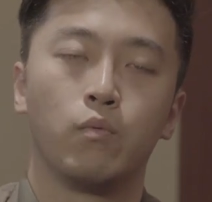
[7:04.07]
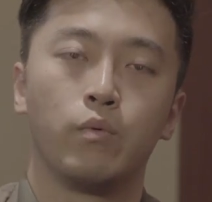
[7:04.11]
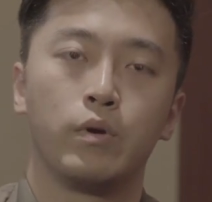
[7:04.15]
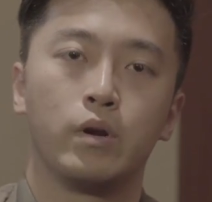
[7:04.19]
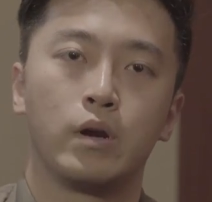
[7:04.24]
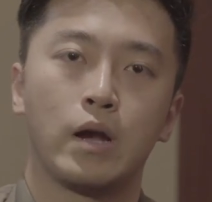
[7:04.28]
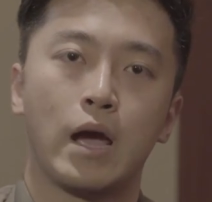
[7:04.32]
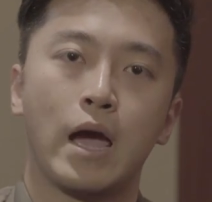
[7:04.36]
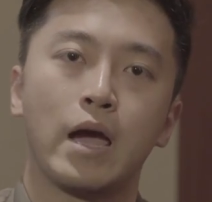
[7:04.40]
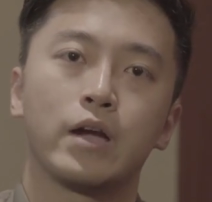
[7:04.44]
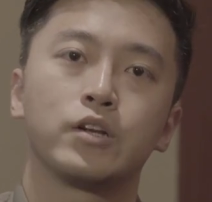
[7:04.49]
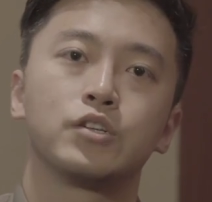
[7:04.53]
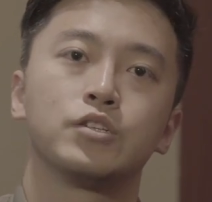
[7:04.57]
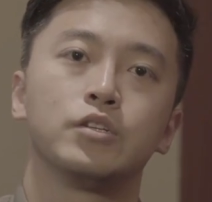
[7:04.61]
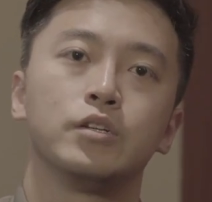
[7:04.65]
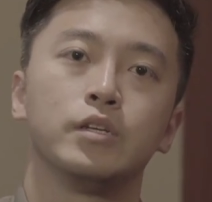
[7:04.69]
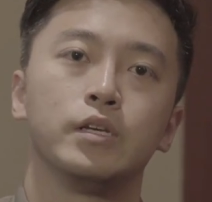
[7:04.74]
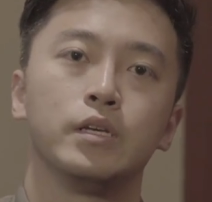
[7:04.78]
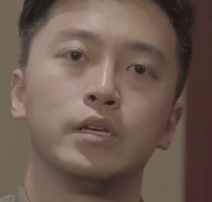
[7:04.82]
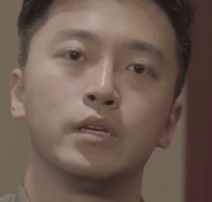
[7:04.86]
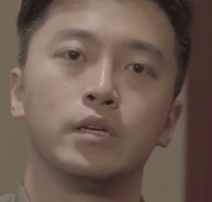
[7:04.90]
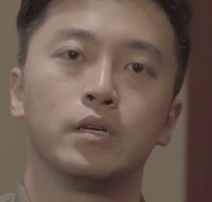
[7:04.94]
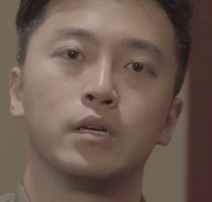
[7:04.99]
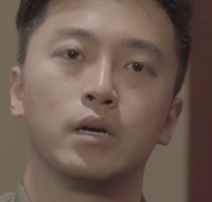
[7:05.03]
we're
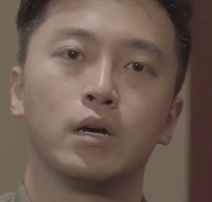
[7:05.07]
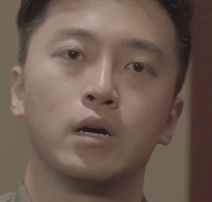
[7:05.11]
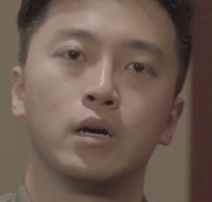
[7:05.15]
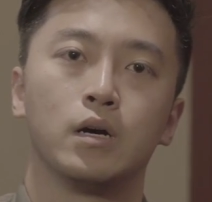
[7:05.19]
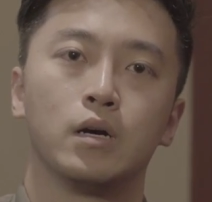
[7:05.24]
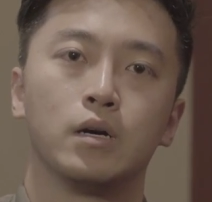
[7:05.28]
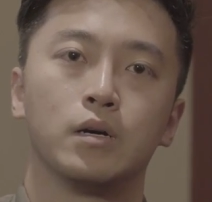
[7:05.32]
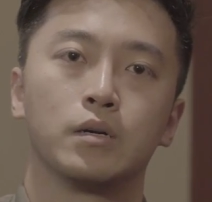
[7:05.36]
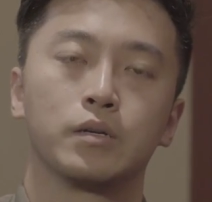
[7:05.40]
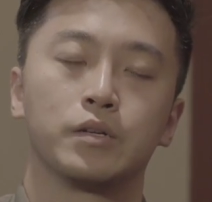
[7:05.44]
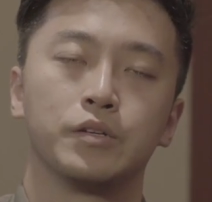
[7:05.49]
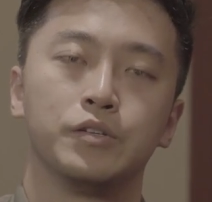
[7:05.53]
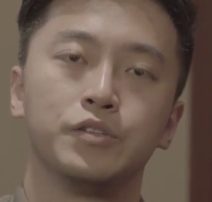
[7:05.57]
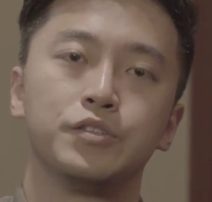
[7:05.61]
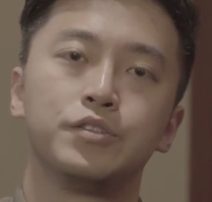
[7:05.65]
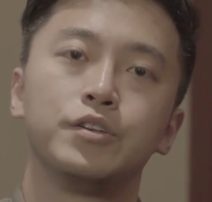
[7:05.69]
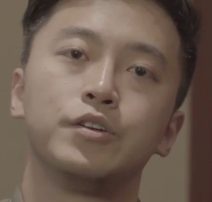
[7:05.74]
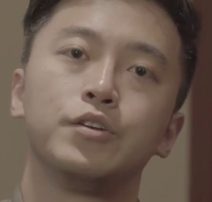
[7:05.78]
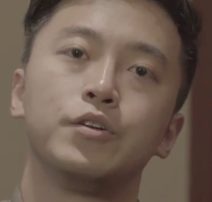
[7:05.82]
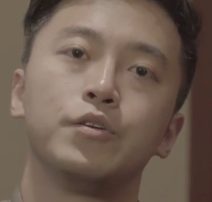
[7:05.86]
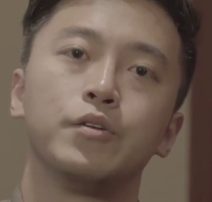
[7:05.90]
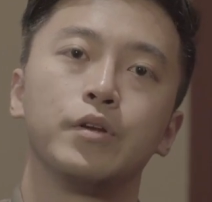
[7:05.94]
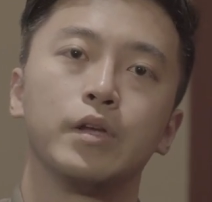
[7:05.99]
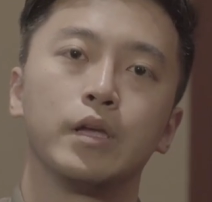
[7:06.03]
actually uh,
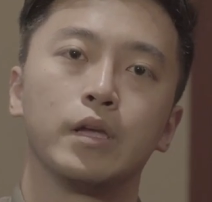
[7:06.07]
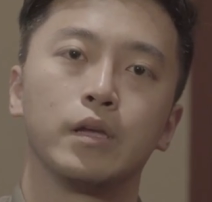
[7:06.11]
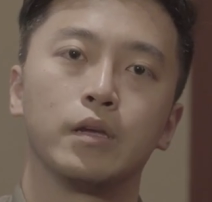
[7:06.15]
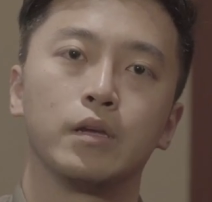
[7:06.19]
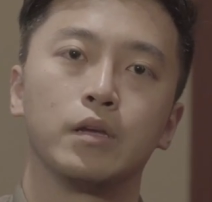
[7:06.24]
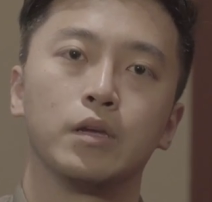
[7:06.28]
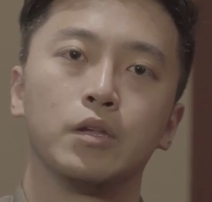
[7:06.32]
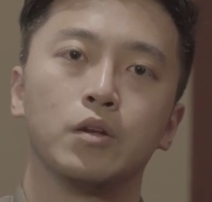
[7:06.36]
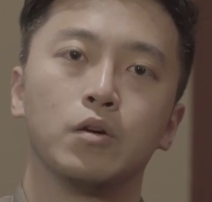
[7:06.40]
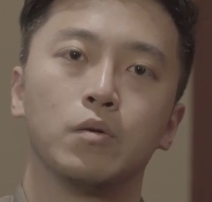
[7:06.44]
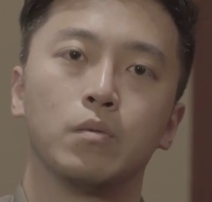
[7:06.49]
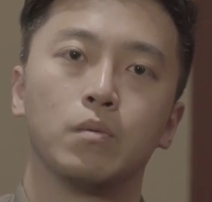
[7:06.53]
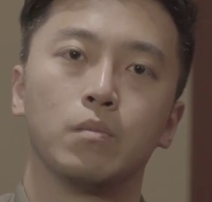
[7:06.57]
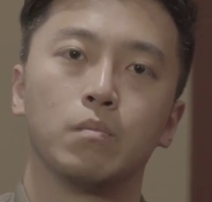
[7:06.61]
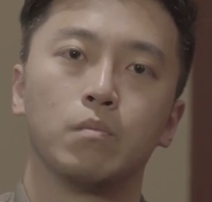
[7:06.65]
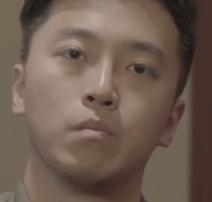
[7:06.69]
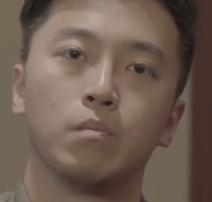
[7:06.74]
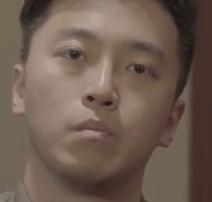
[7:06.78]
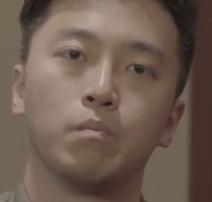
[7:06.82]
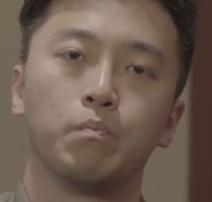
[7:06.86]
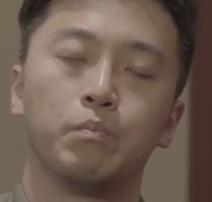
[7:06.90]
considering, you know,